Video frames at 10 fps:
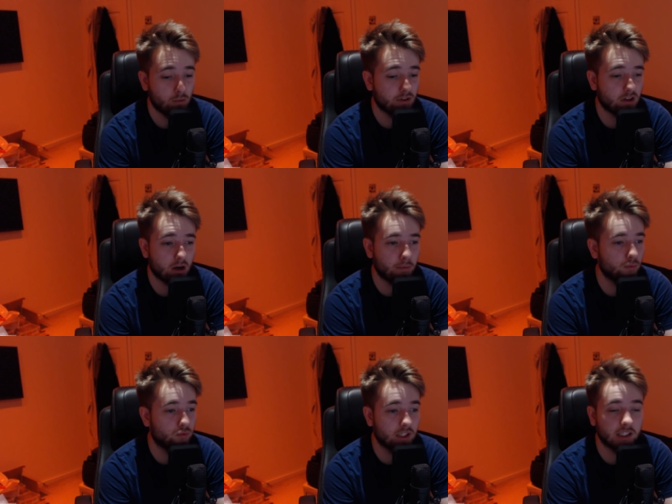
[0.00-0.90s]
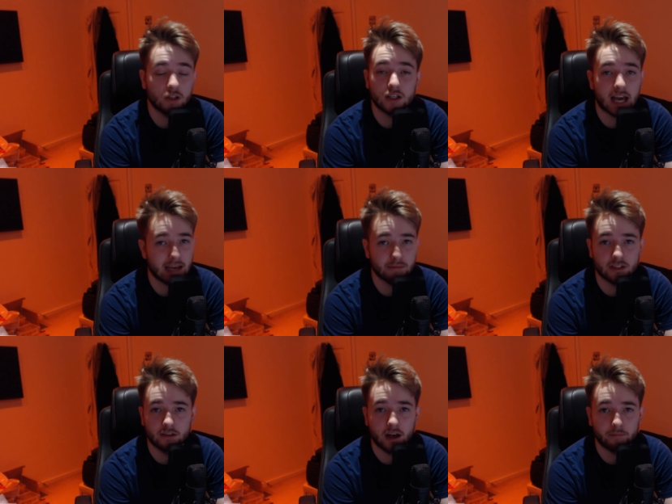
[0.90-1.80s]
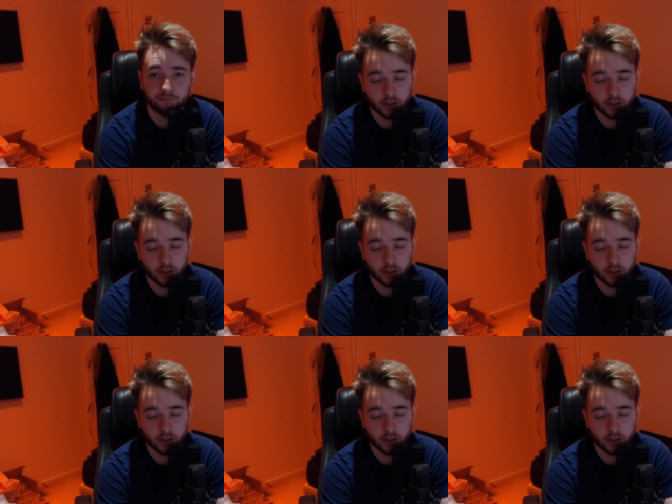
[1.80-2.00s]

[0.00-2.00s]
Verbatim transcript: with a couple really good games in there.